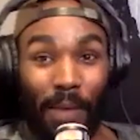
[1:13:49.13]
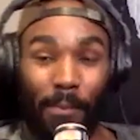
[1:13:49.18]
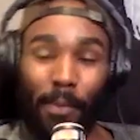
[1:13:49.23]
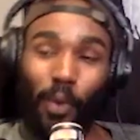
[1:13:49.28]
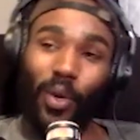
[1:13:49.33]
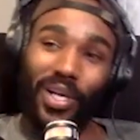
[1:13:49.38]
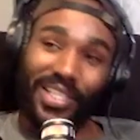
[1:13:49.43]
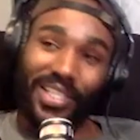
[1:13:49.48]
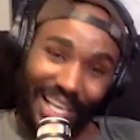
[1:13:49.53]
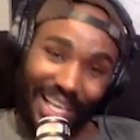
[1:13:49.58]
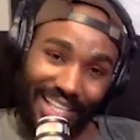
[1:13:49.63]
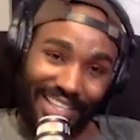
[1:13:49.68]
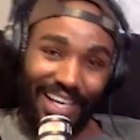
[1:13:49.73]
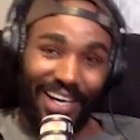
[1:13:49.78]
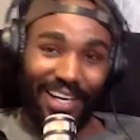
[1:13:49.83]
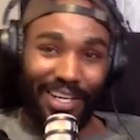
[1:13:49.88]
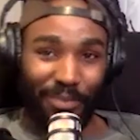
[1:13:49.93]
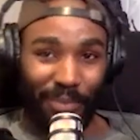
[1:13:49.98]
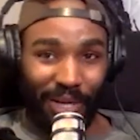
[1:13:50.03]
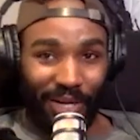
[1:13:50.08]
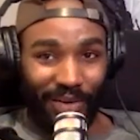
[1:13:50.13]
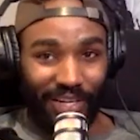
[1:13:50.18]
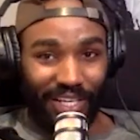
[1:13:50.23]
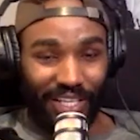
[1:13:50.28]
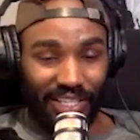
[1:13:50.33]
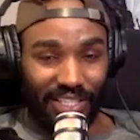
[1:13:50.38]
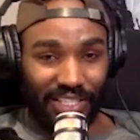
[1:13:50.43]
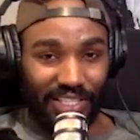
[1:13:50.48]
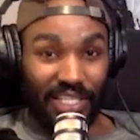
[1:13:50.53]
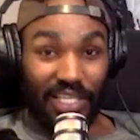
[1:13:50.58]
but once that documentary
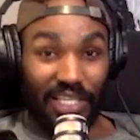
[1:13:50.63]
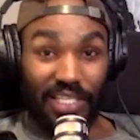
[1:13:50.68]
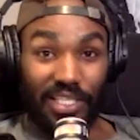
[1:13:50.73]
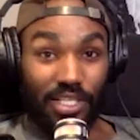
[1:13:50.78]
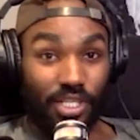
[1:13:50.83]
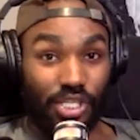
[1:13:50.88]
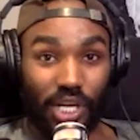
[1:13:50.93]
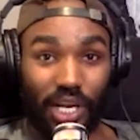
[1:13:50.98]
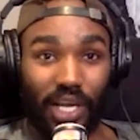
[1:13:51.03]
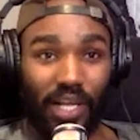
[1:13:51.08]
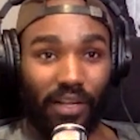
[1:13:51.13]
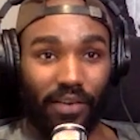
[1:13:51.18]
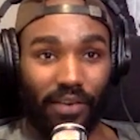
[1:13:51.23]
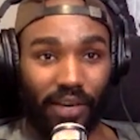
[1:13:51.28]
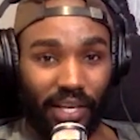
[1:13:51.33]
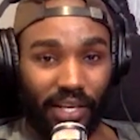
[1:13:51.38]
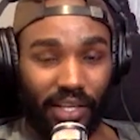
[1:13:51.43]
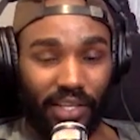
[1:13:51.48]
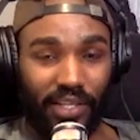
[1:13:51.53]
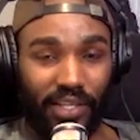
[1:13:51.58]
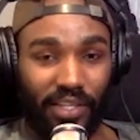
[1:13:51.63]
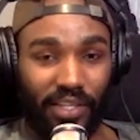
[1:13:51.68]
hit, this nigga's in jail, right?